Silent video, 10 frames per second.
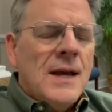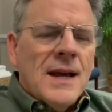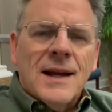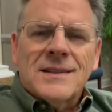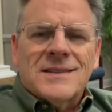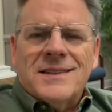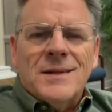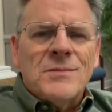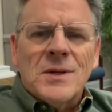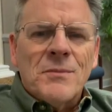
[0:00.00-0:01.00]
I said,
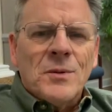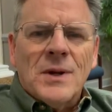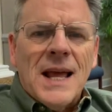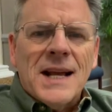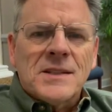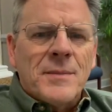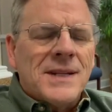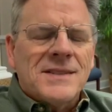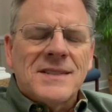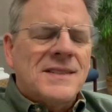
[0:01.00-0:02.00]
give him something to relax him.
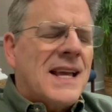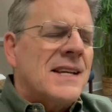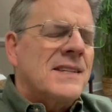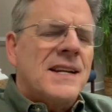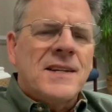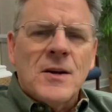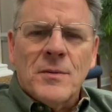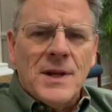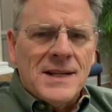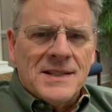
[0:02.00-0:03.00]
I said, this guy's got
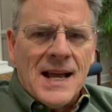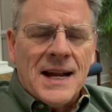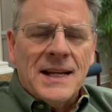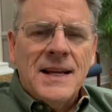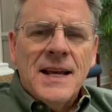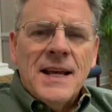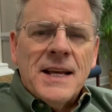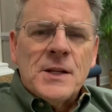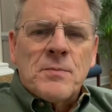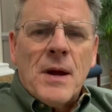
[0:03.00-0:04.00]
terrible anxiety.
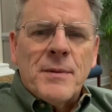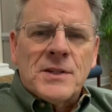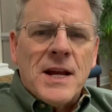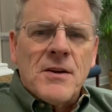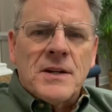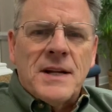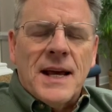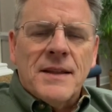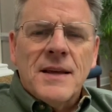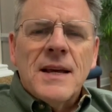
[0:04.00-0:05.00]
He's probably scared to
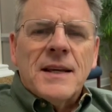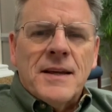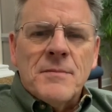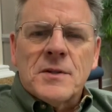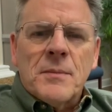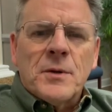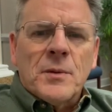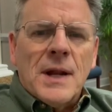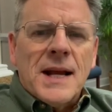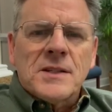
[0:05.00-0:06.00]
death. Give him something
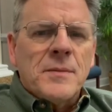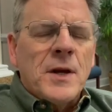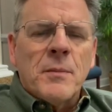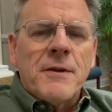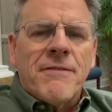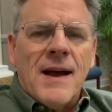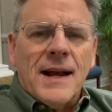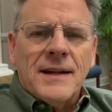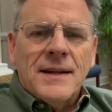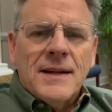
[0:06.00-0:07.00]
to relax him. He'll be
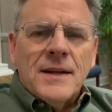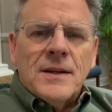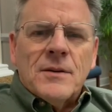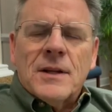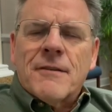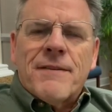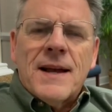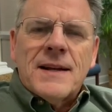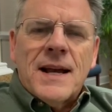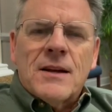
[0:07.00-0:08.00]
fine. Well, I
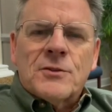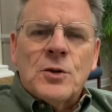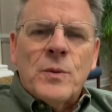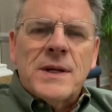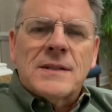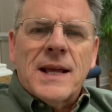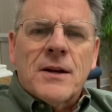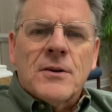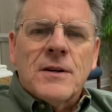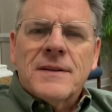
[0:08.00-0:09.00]
find out 2 weeks
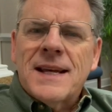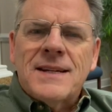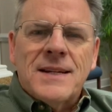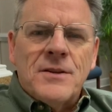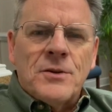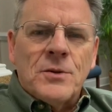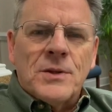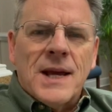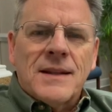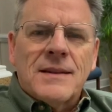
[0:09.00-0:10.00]
later, they didn't
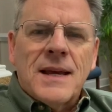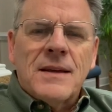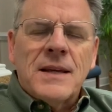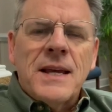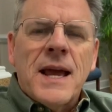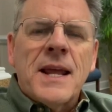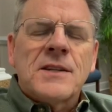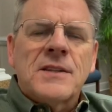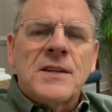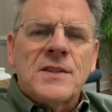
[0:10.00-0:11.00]
do that.
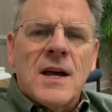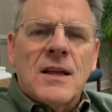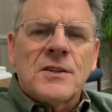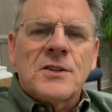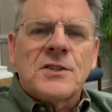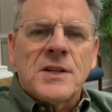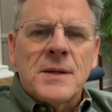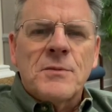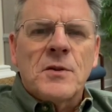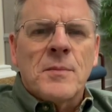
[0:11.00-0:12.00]
Anesthesiologist
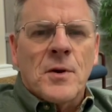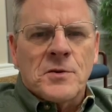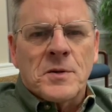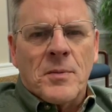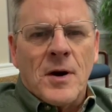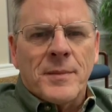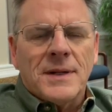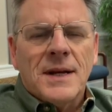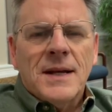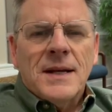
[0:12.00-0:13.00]
sent him to the emergency department.